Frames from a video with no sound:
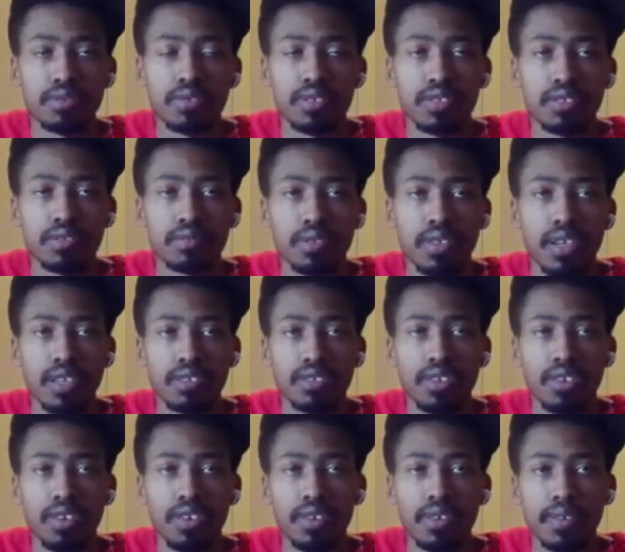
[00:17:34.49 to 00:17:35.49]
Because when I
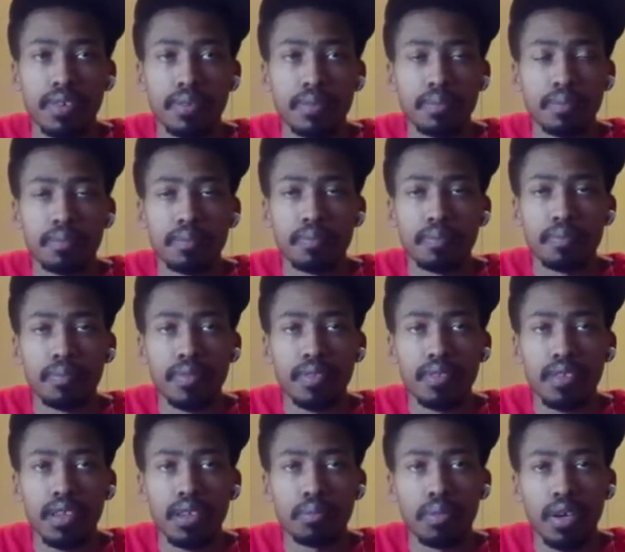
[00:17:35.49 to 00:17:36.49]
talk
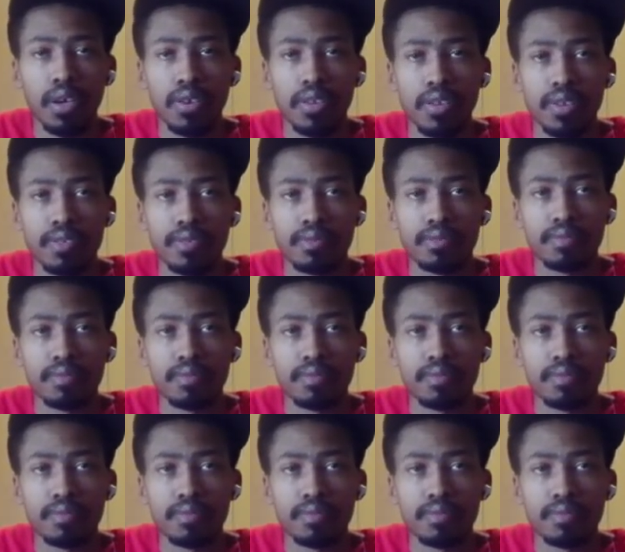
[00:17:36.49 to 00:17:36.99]
about it,